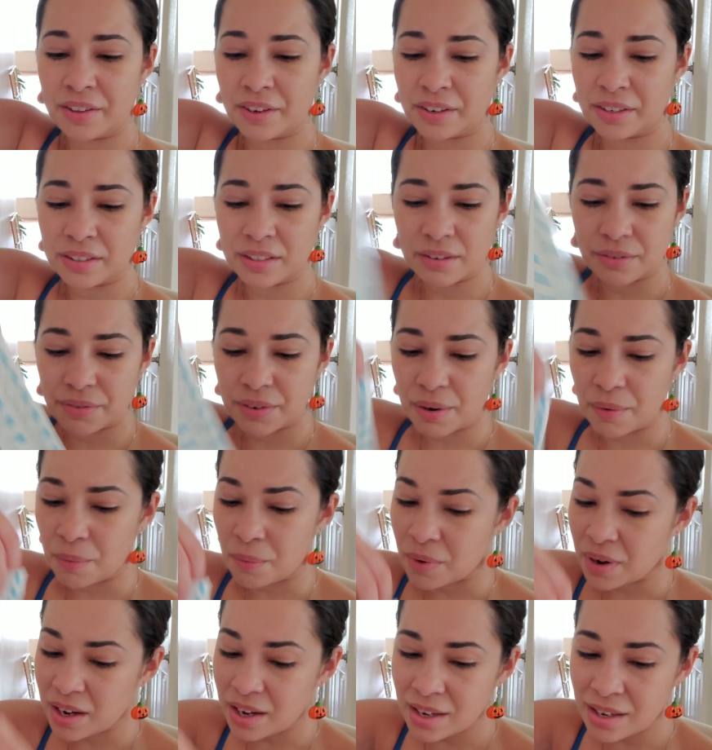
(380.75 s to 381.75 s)
There are
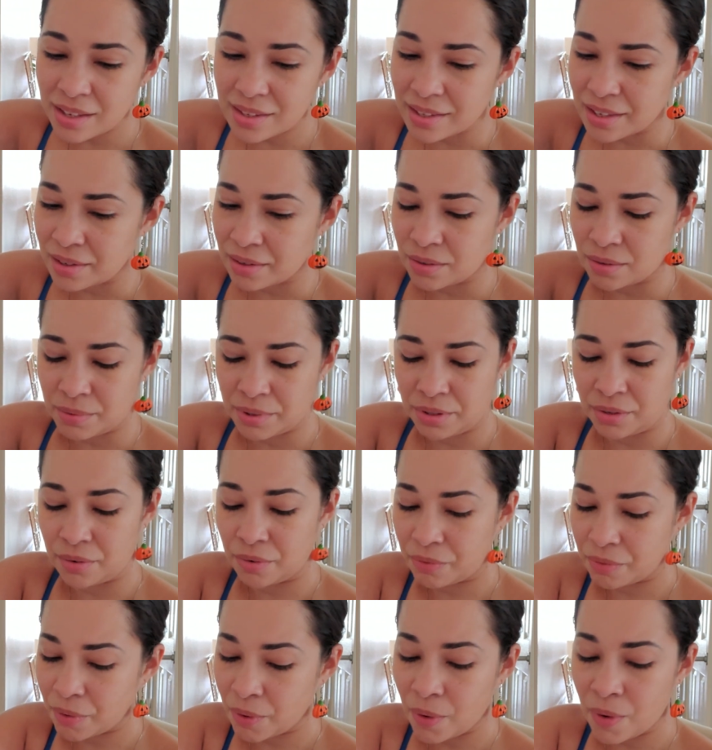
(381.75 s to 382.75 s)
different ones. I don't know what they're
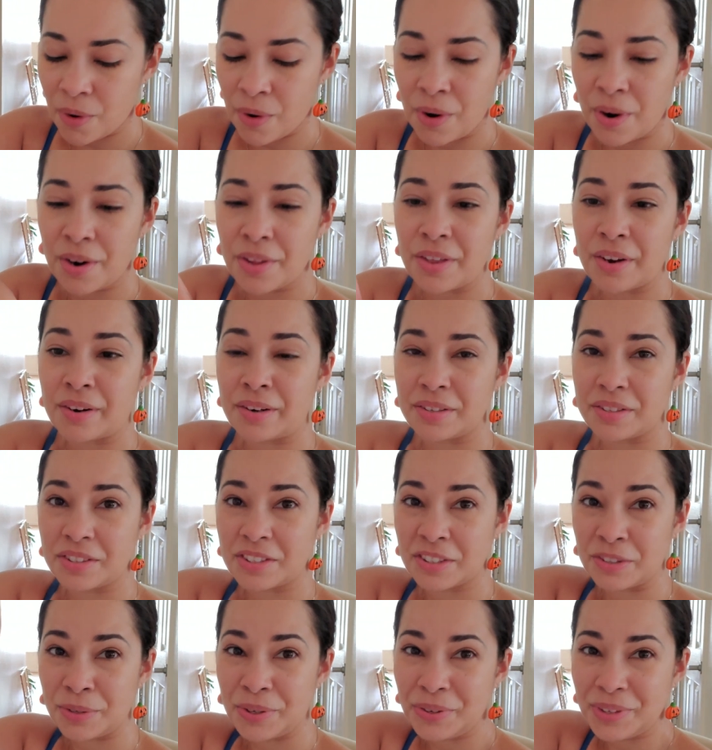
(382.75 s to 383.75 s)
for. There are
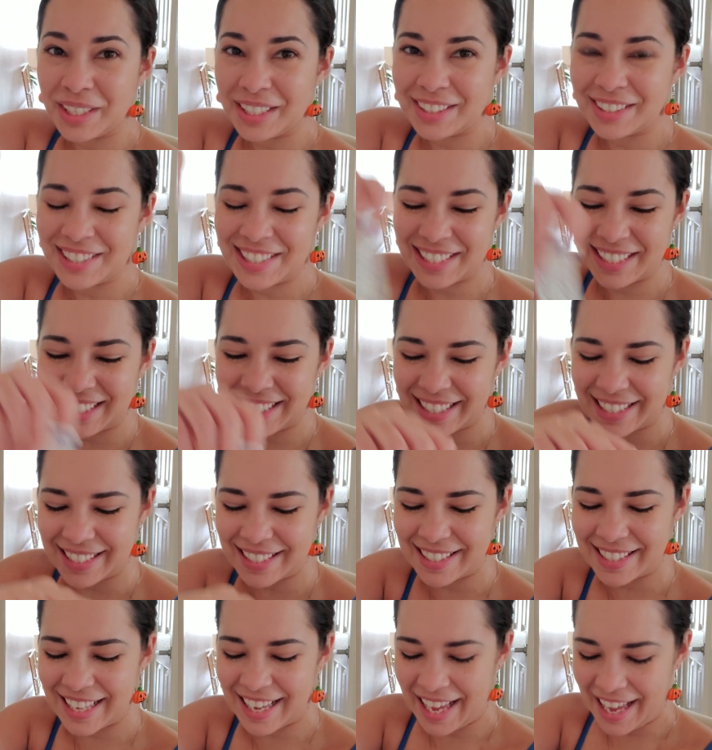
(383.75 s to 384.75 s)

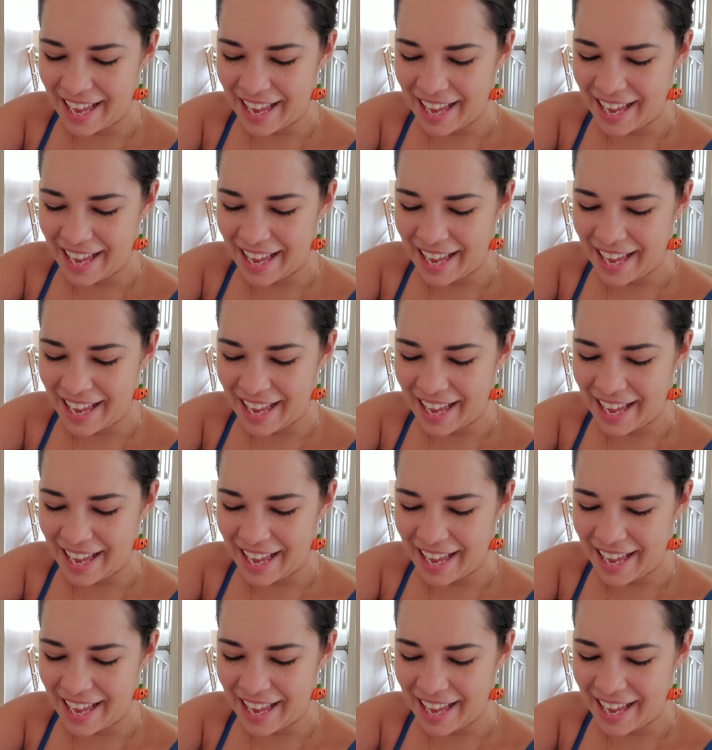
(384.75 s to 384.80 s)
syringes,